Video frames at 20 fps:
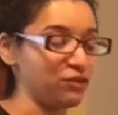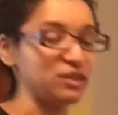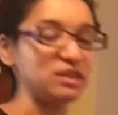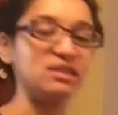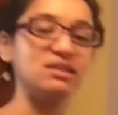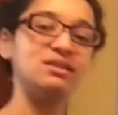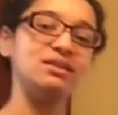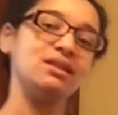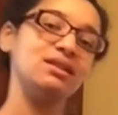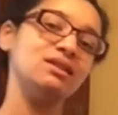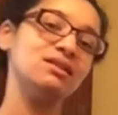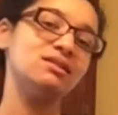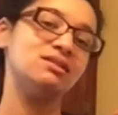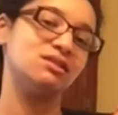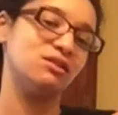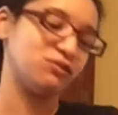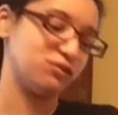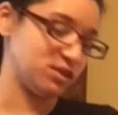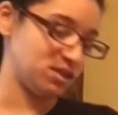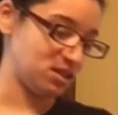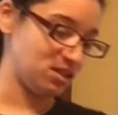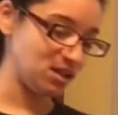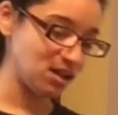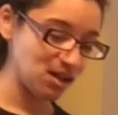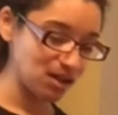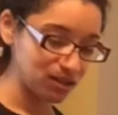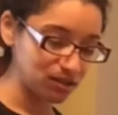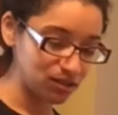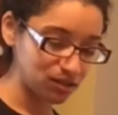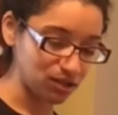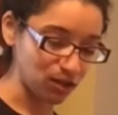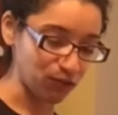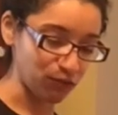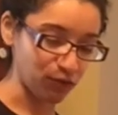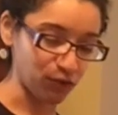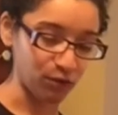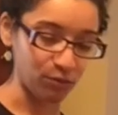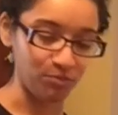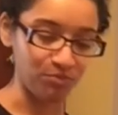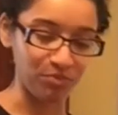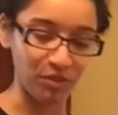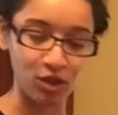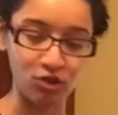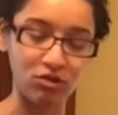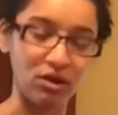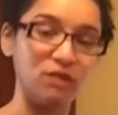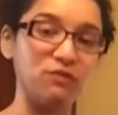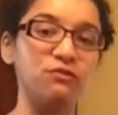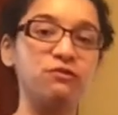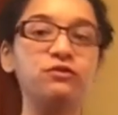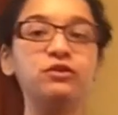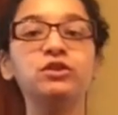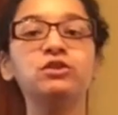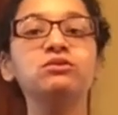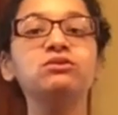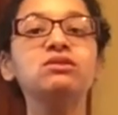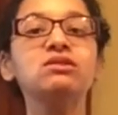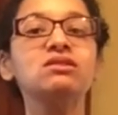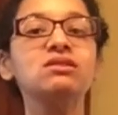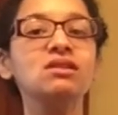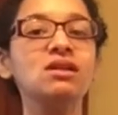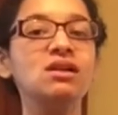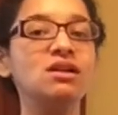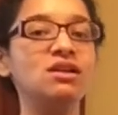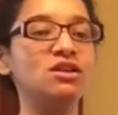seeds, different nuts, different dried fruits.